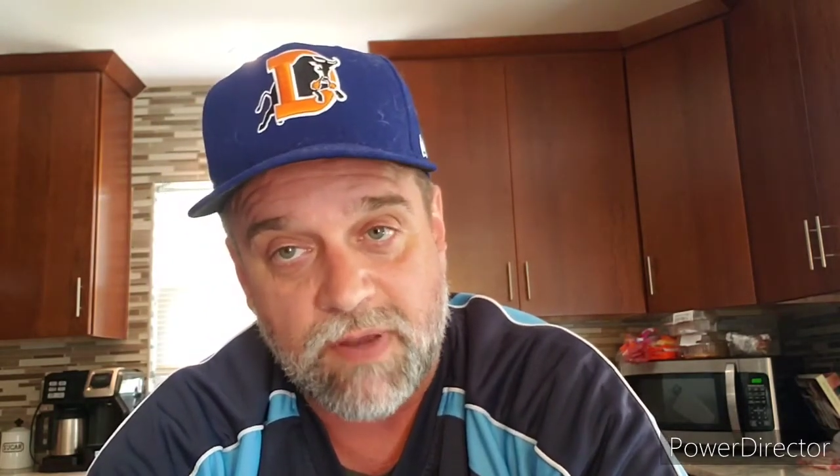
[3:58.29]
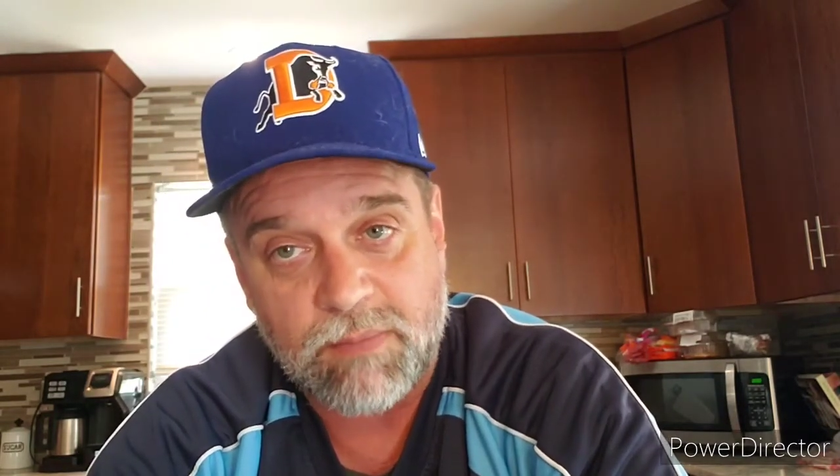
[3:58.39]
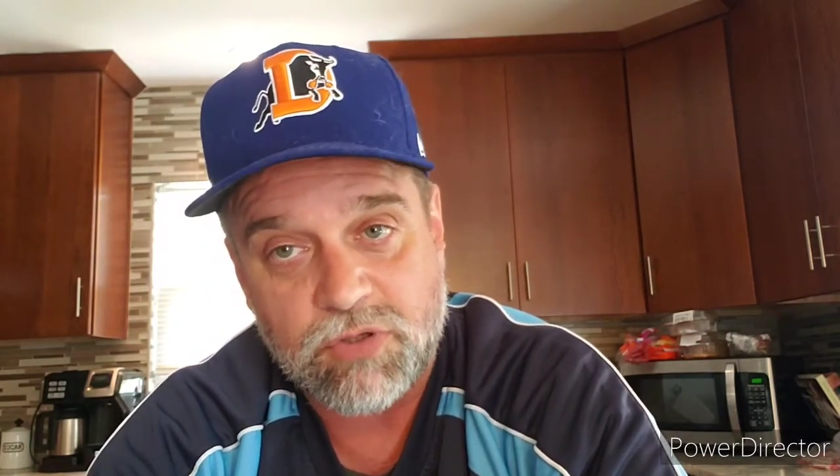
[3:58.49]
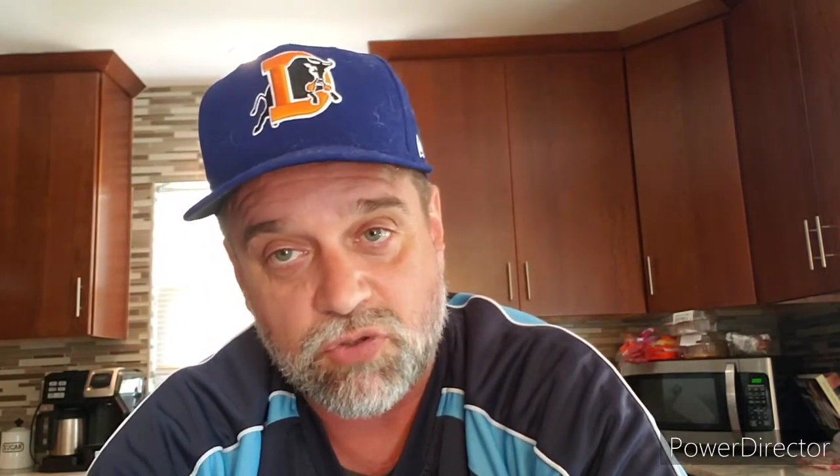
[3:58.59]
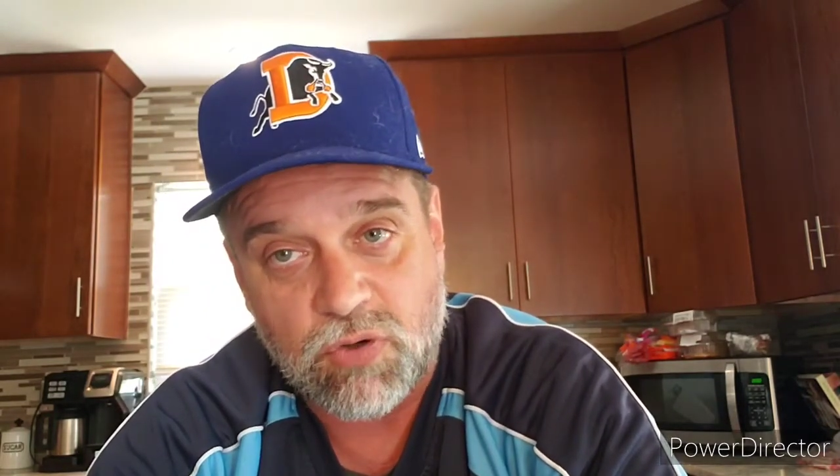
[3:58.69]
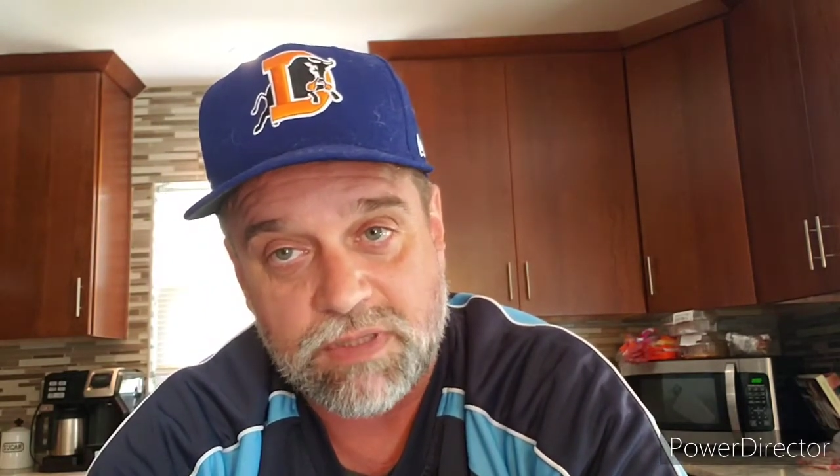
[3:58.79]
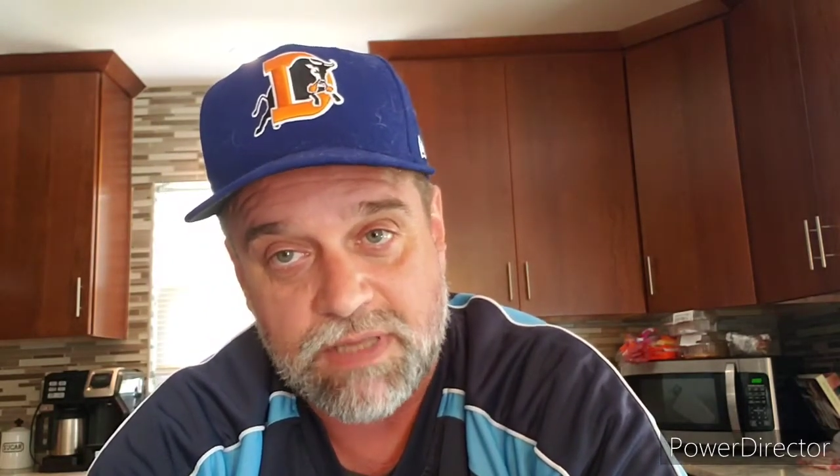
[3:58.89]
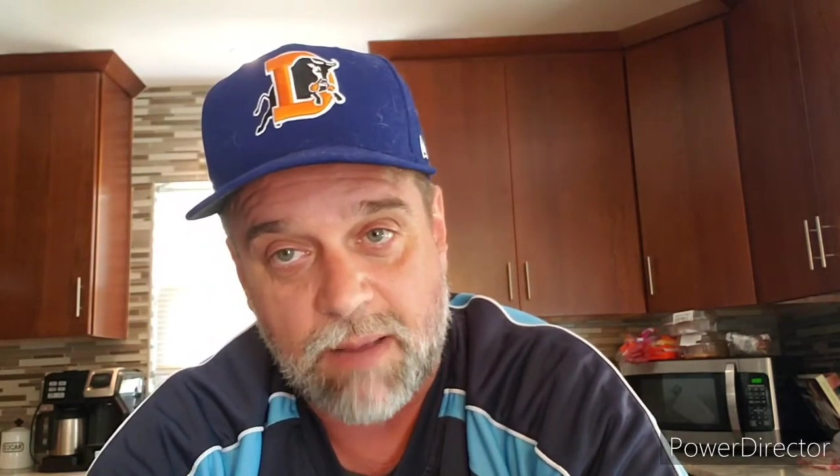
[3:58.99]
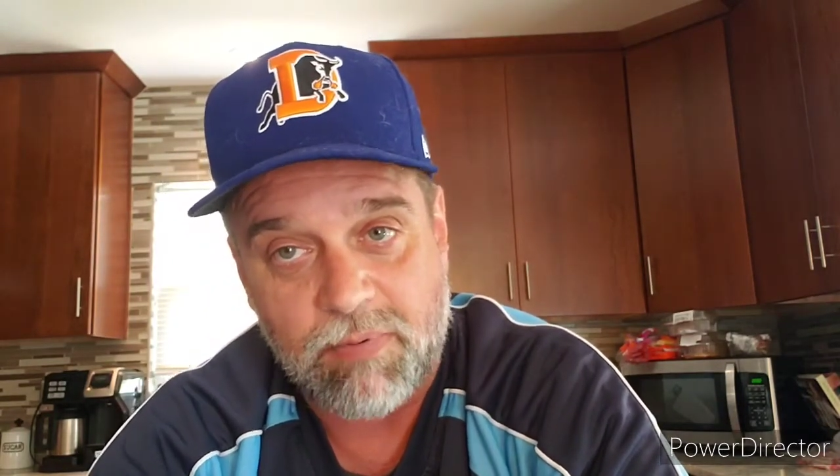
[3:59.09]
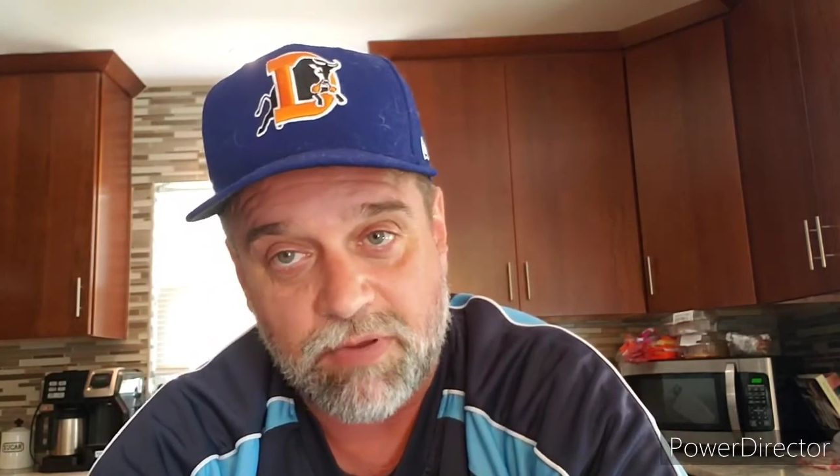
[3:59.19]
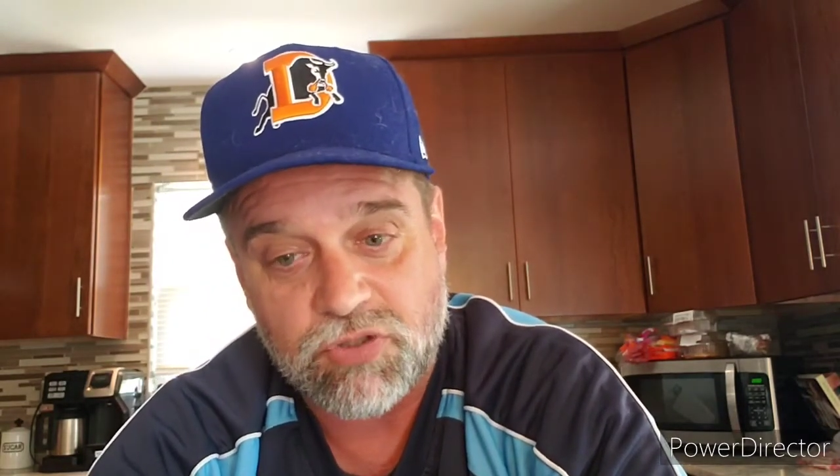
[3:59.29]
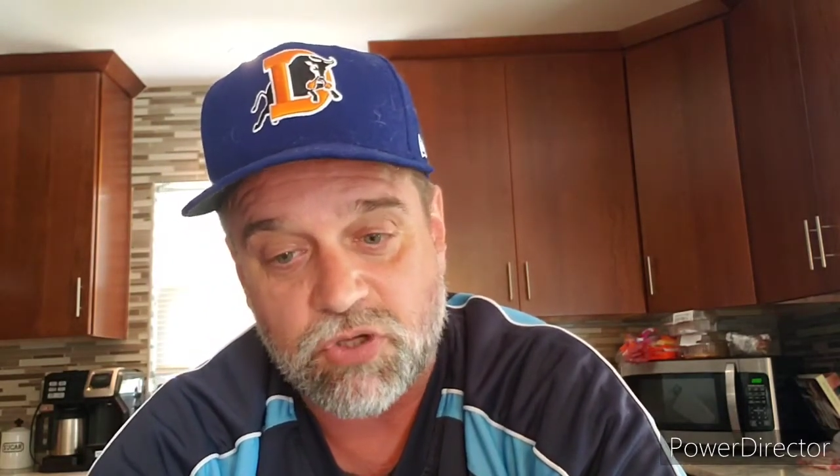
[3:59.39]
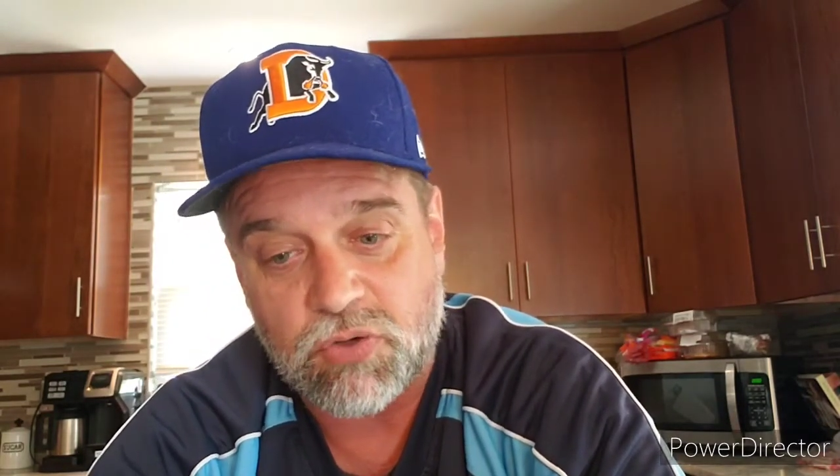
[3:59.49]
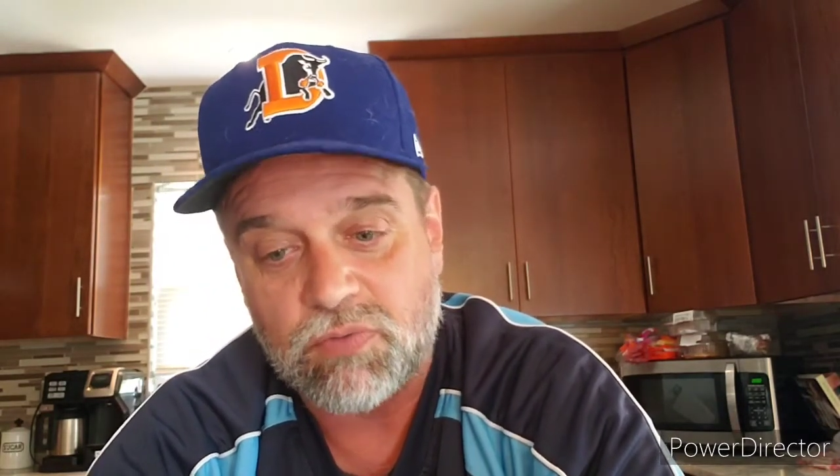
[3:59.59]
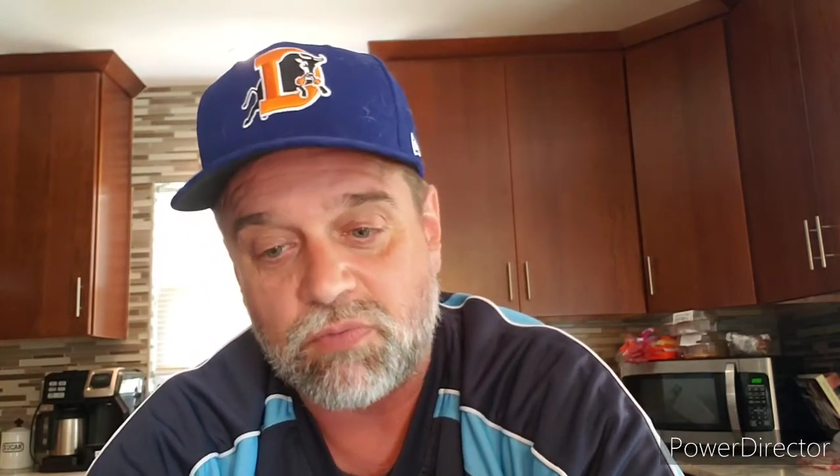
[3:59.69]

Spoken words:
famous shortstop of the two?